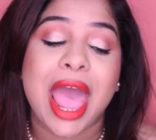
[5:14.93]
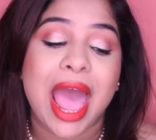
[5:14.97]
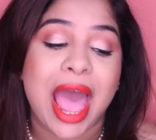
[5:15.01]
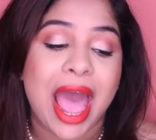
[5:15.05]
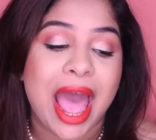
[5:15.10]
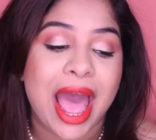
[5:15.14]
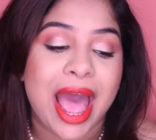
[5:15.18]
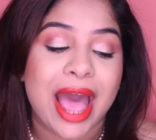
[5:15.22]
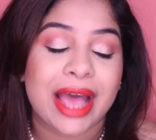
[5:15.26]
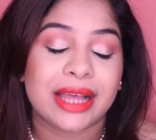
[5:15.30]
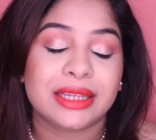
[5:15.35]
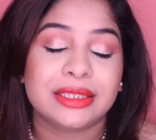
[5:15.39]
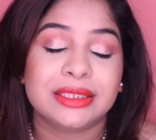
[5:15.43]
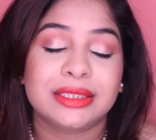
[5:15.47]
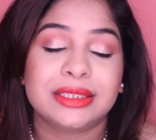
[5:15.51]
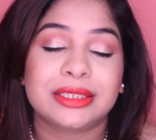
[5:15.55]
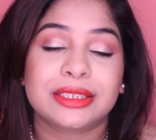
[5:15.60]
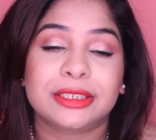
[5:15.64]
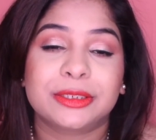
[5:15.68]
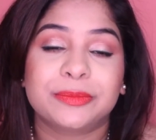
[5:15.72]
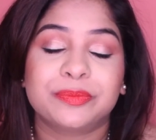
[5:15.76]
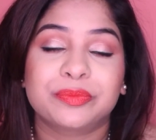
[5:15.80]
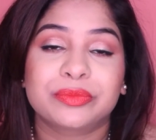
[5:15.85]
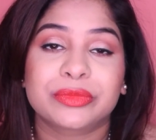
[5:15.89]
And
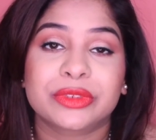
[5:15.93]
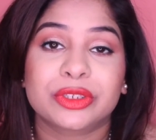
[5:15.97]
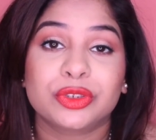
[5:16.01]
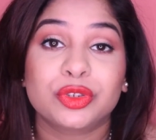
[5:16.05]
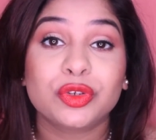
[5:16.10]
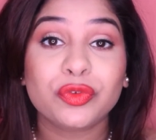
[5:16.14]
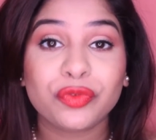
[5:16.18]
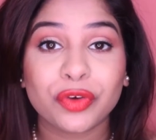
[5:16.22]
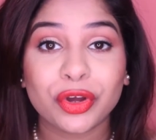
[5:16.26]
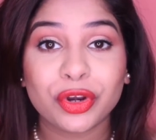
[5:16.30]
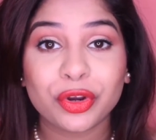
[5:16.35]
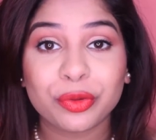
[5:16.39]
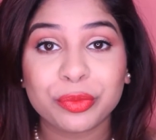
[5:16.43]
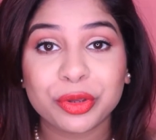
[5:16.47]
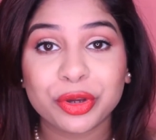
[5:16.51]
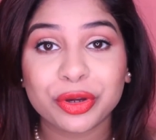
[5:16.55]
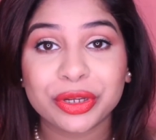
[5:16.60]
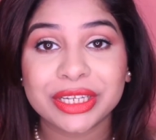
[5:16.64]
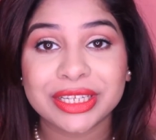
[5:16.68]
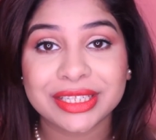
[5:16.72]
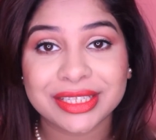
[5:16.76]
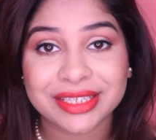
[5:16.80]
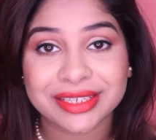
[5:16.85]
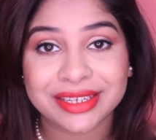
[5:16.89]
do follow me on
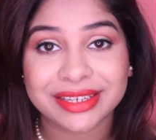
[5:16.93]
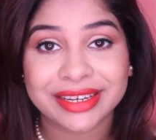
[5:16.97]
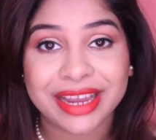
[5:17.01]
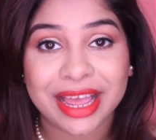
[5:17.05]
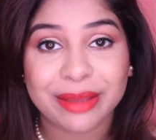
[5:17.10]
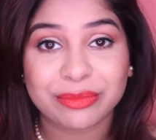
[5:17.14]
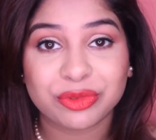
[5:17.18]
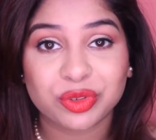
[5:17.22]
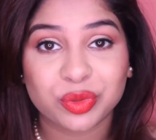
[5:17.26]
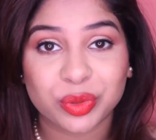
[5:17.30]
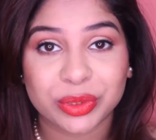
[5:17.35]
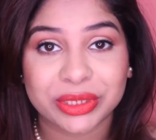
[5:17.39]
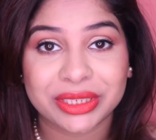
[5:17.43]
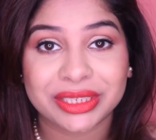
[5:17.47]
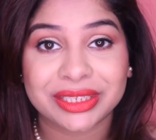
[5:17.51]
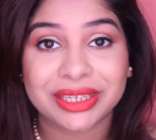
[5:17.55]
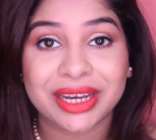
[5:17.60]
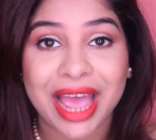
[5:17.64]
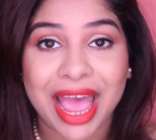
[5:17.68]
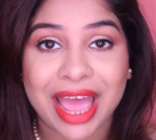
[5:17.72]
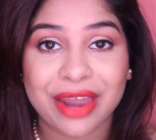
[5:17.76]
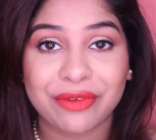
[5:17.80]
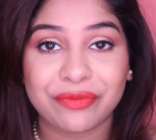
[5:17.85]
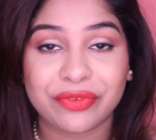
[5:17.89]
Instagram, Twitter
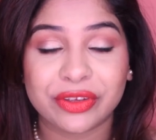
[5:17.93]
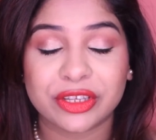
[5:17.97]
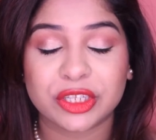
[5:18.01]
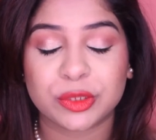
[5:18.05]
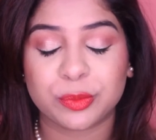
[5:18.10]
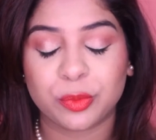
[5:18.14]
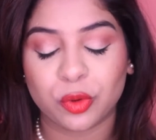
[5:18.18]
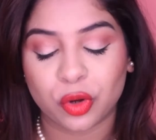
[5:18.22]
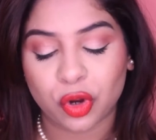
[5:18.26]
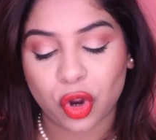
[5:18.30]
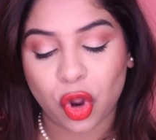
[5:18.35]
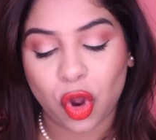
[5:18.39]
and Facebook.